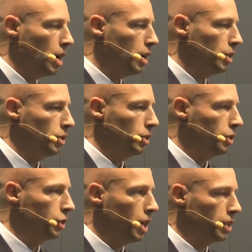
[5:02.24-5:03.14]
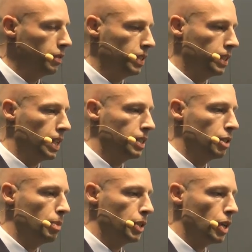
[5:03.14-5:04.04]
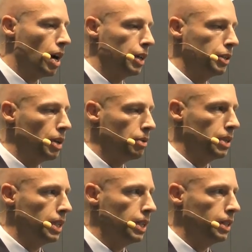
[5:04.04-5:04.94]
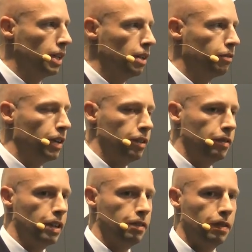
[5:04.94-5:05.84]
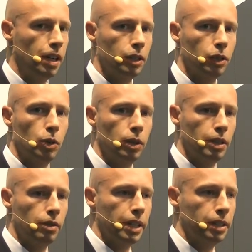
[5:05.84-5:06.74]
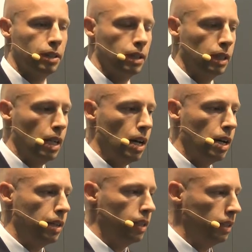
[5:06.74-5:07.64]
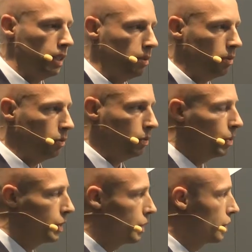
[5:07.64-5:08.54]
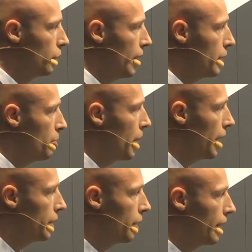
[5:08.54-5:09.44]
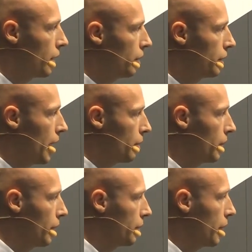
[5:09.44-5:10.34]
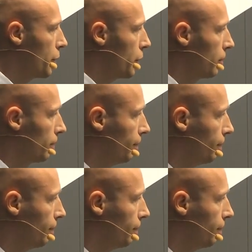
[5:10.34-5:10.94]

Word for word: the chance of success is much higher. You don't need very, very fast cooling rates, which is created by direct contact with liquid nitrogen.